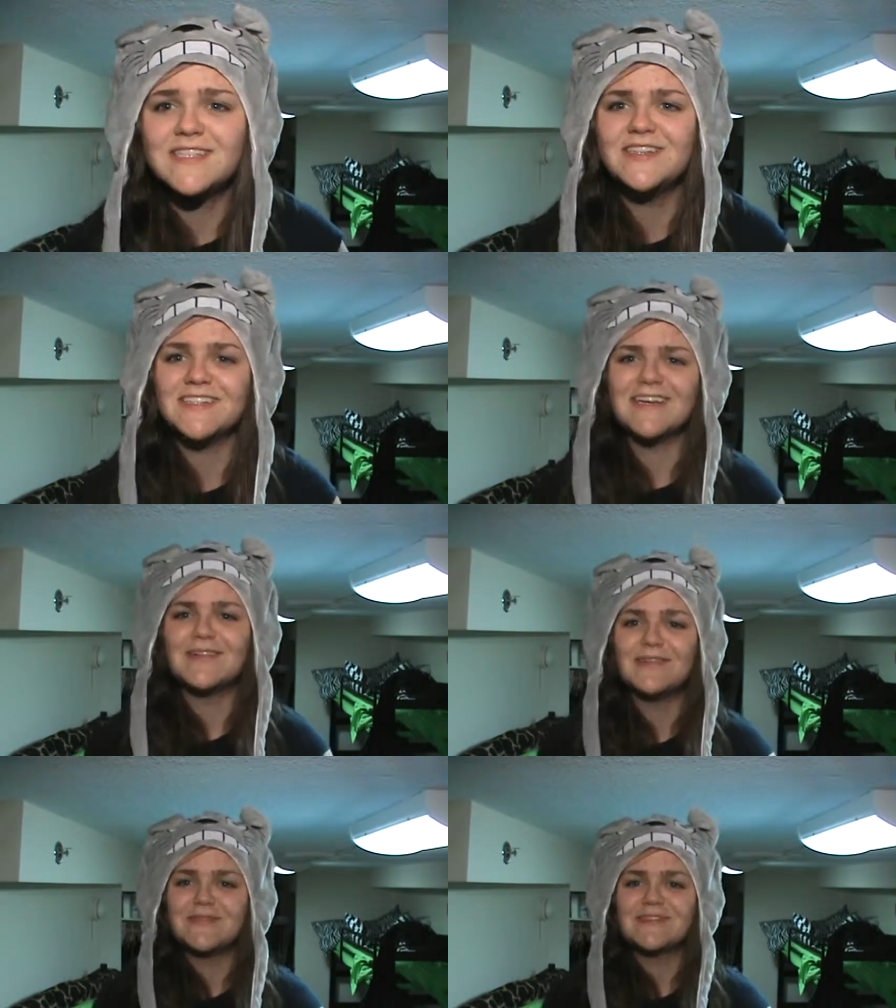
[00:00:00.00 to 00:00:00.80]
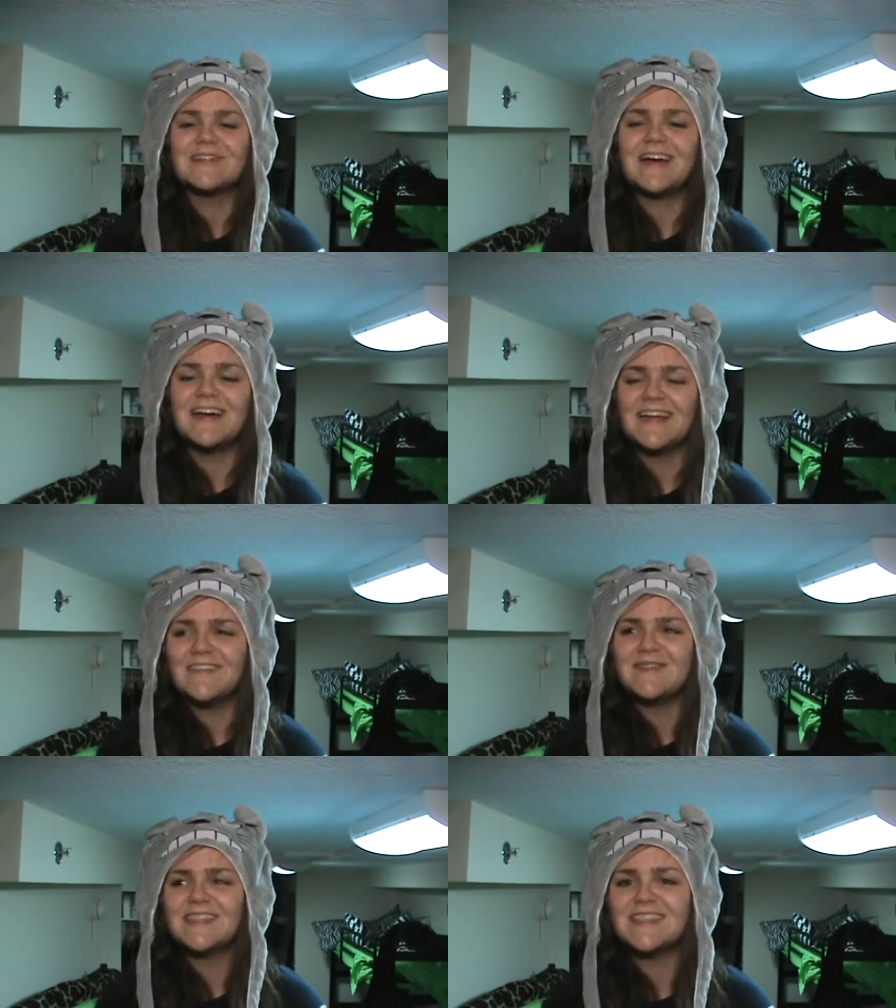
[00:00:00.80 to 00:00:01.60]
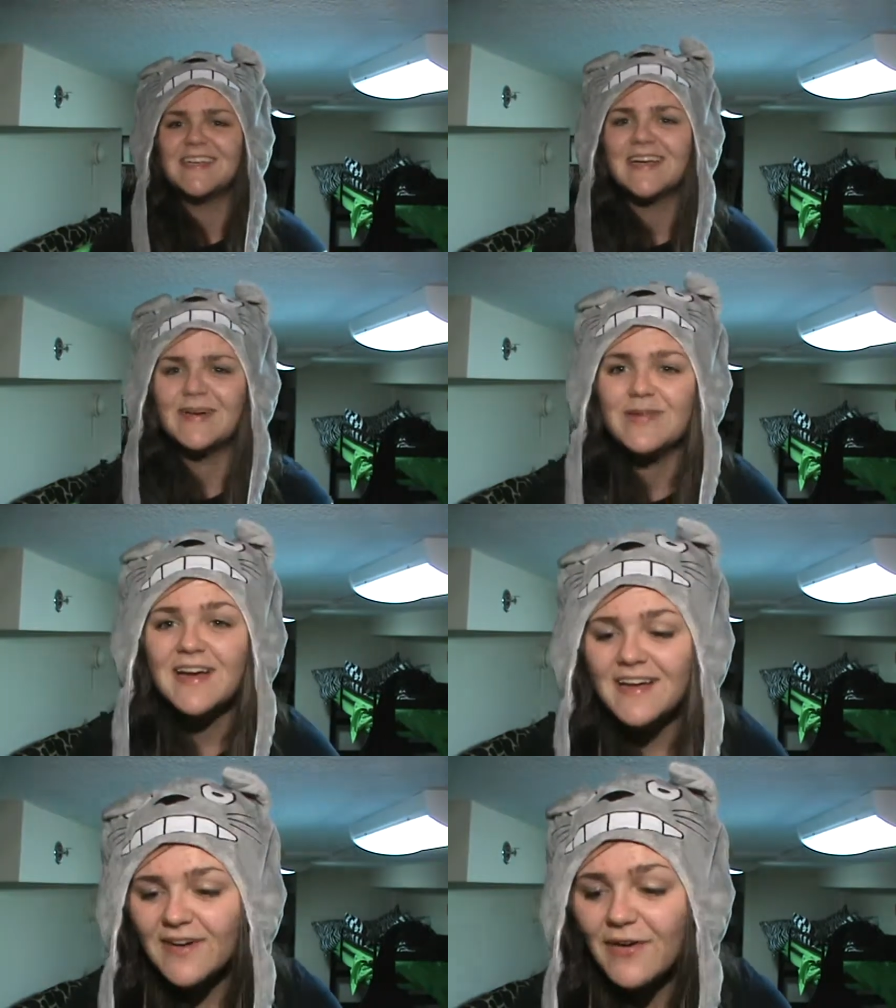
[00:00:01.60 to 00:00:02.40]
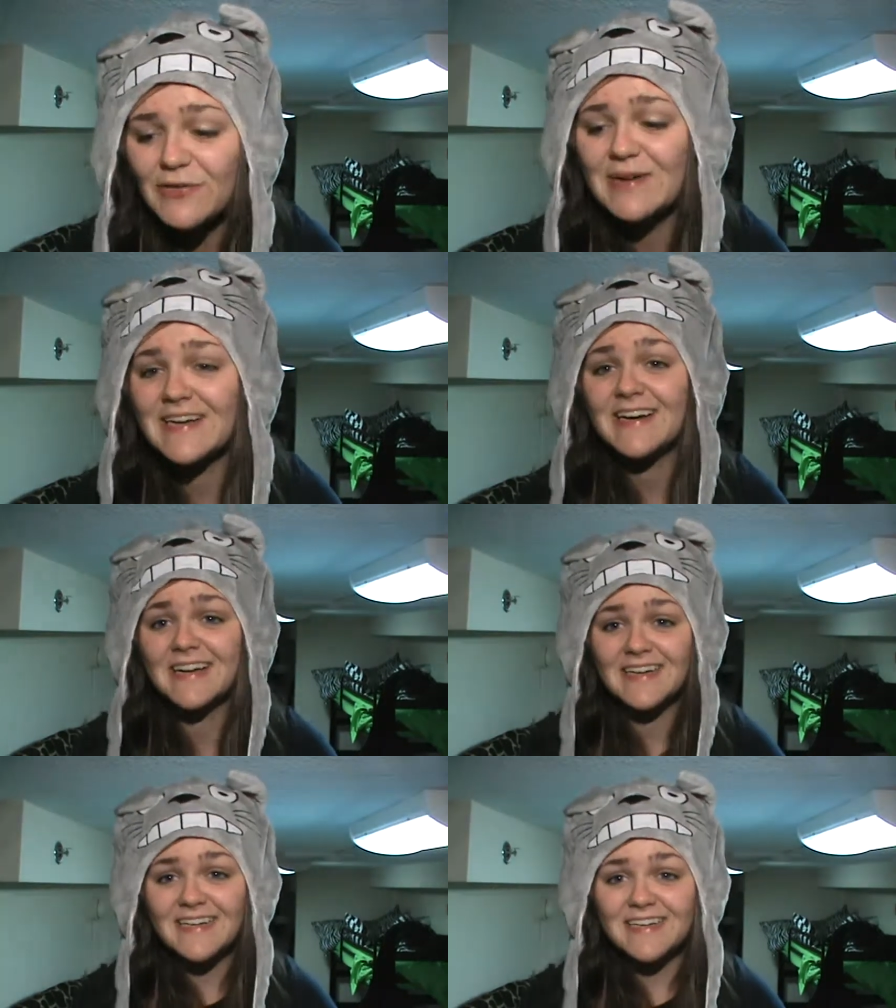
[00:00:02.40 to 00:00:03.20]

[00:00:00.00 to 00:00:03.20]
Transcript: seriously, I don't know what's going on. I've been staying up, oh my god.